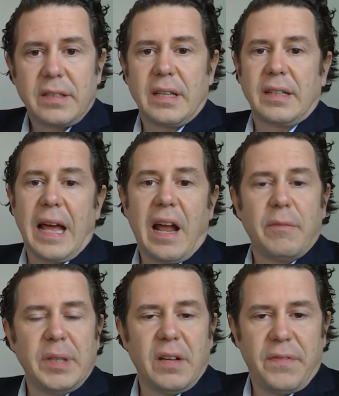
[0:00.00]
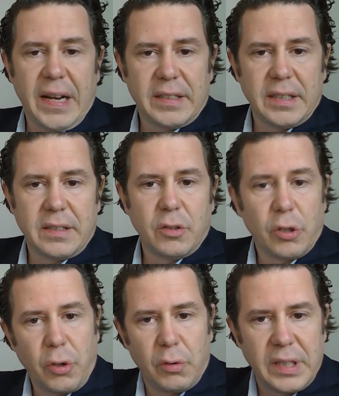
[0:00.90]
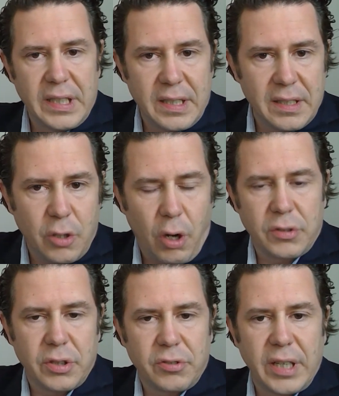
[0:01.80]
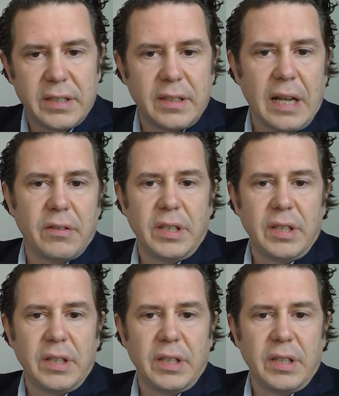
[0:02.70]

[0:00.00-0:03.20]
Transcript: that have been affected, not only concentrated